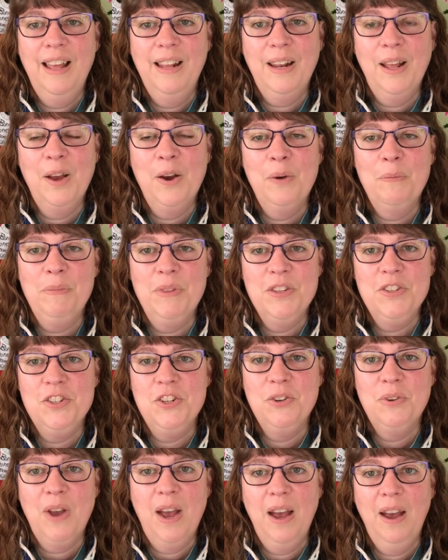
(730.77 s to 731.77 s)
and I hope that
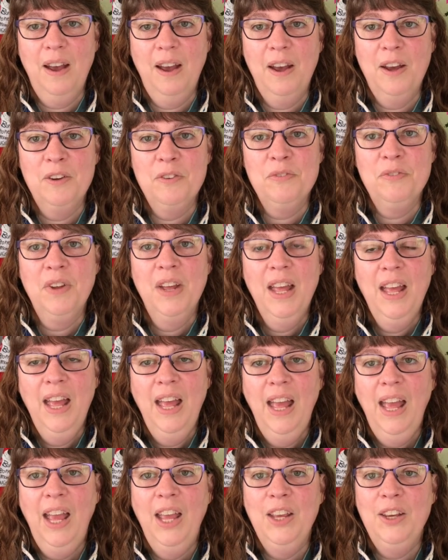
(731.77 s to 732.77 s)
you have
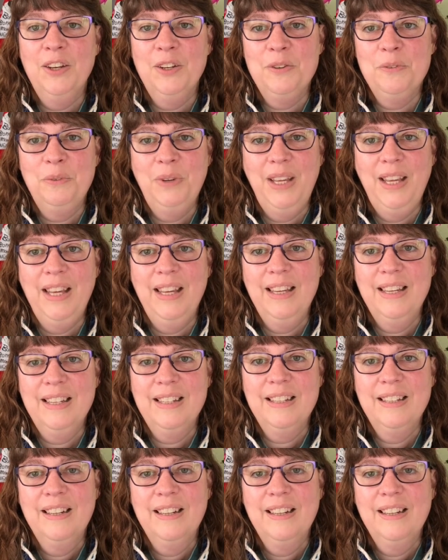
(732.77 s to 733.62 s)
a good week.